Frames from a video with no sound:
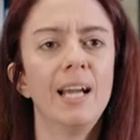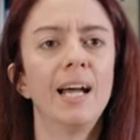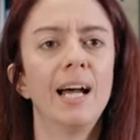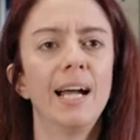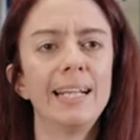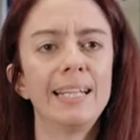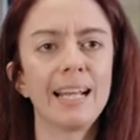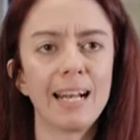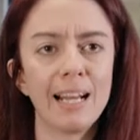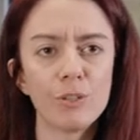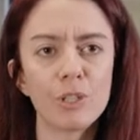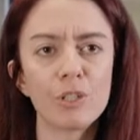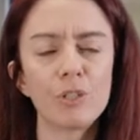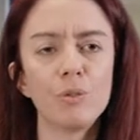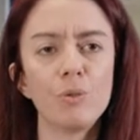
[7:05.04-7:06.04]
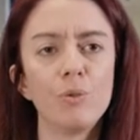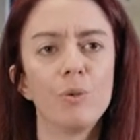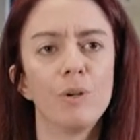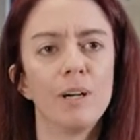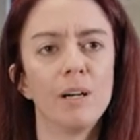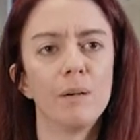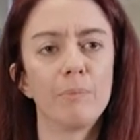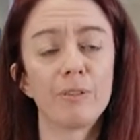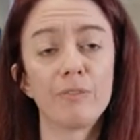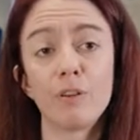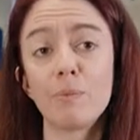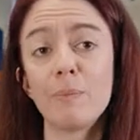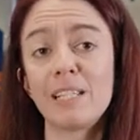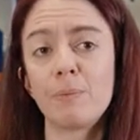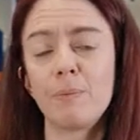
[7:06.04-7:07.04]
It allows us to
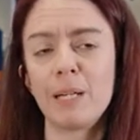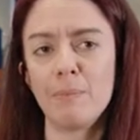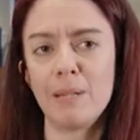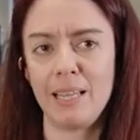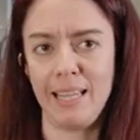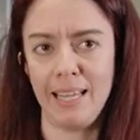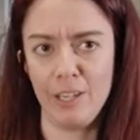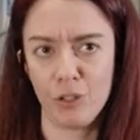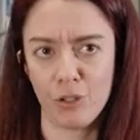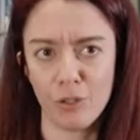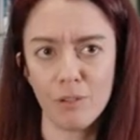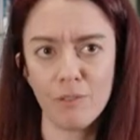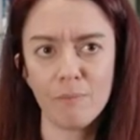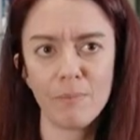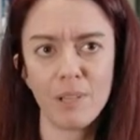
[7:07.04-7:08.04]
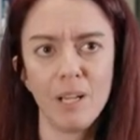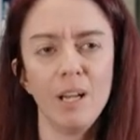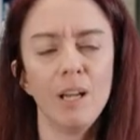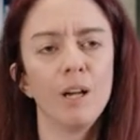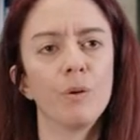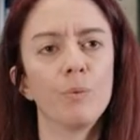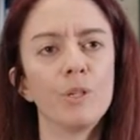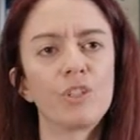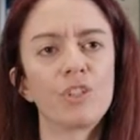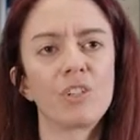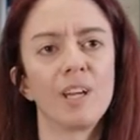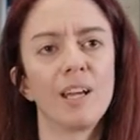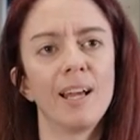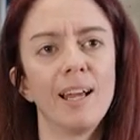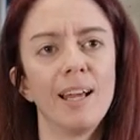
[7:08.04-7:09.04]
perform experimentation, which
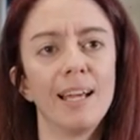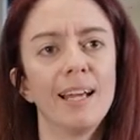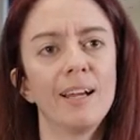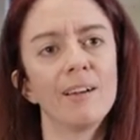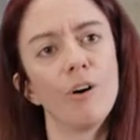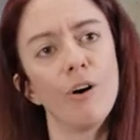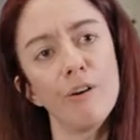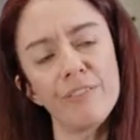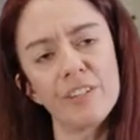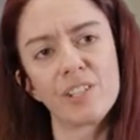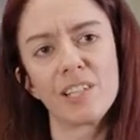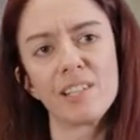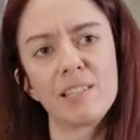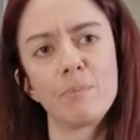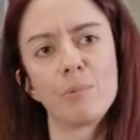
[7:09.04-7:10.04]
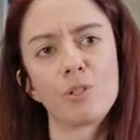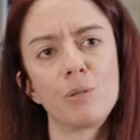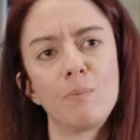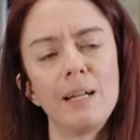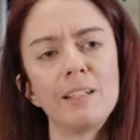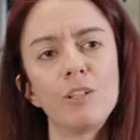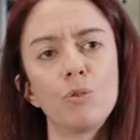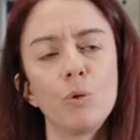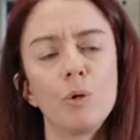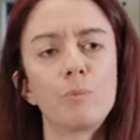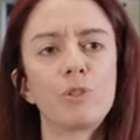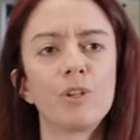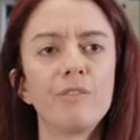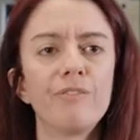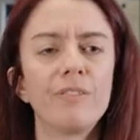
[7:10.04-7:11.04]
offers us the possibility to
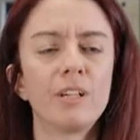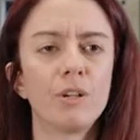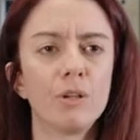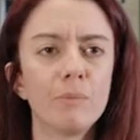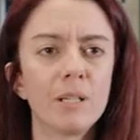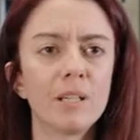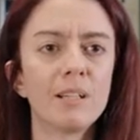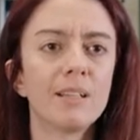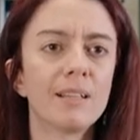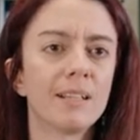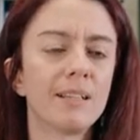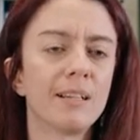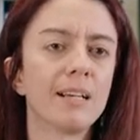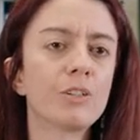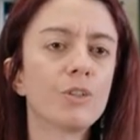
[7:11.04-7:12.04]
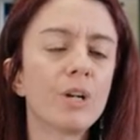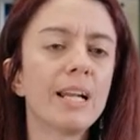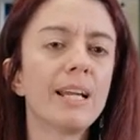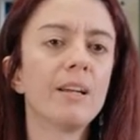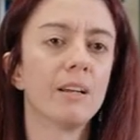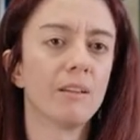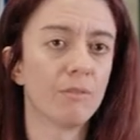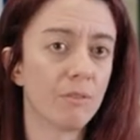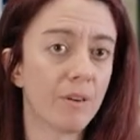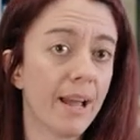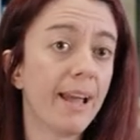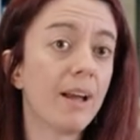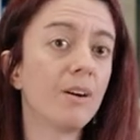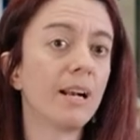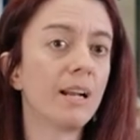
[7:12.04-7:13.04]
observe phenomena that are actually
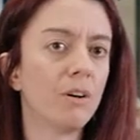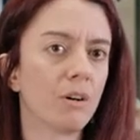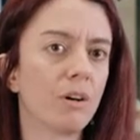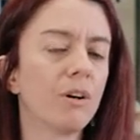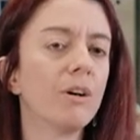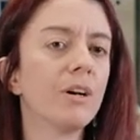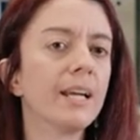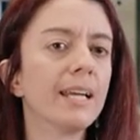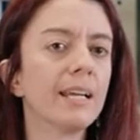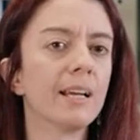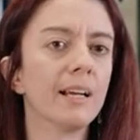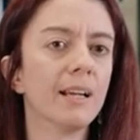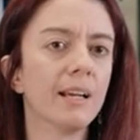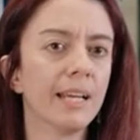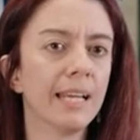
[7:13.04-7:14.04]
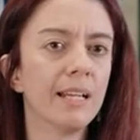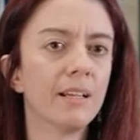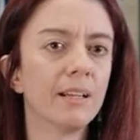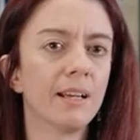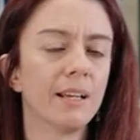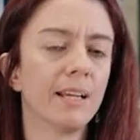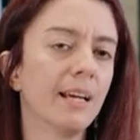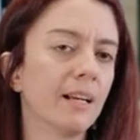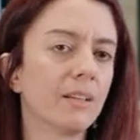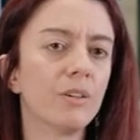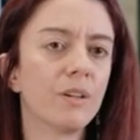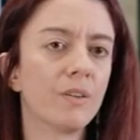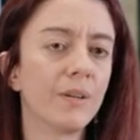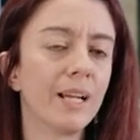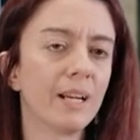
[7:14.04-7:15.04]
rarely occurring
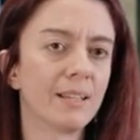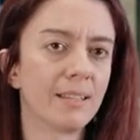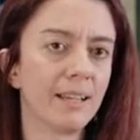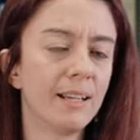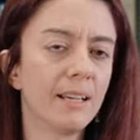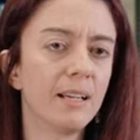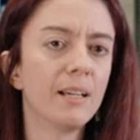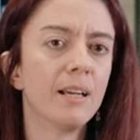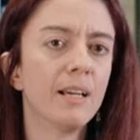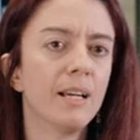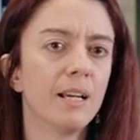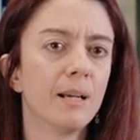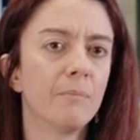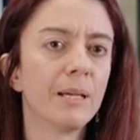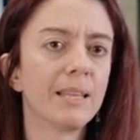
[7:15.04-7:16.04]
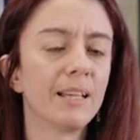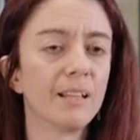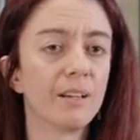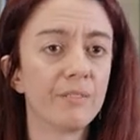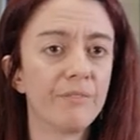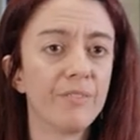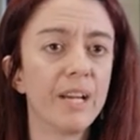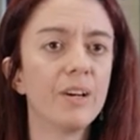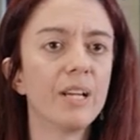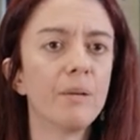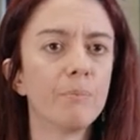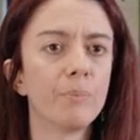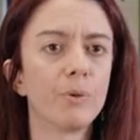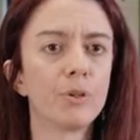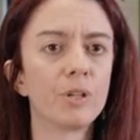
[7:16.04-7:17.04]
under a real setting, but that are very
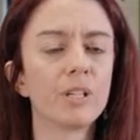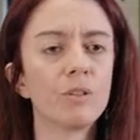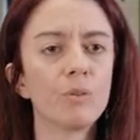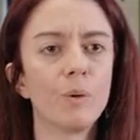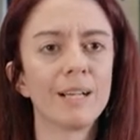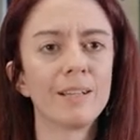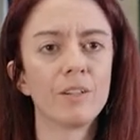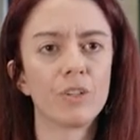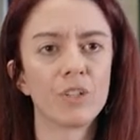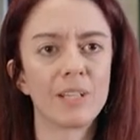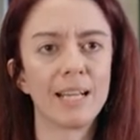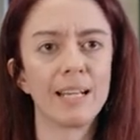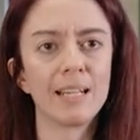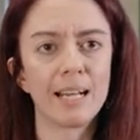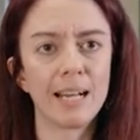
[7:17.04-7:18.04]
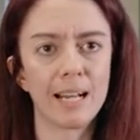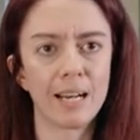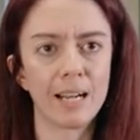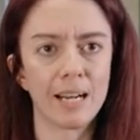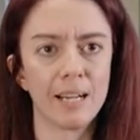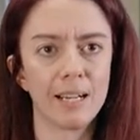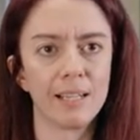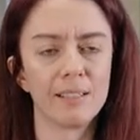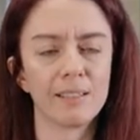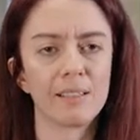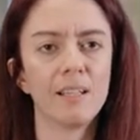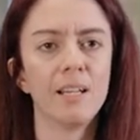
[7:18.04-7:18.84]
important to understand and analyze.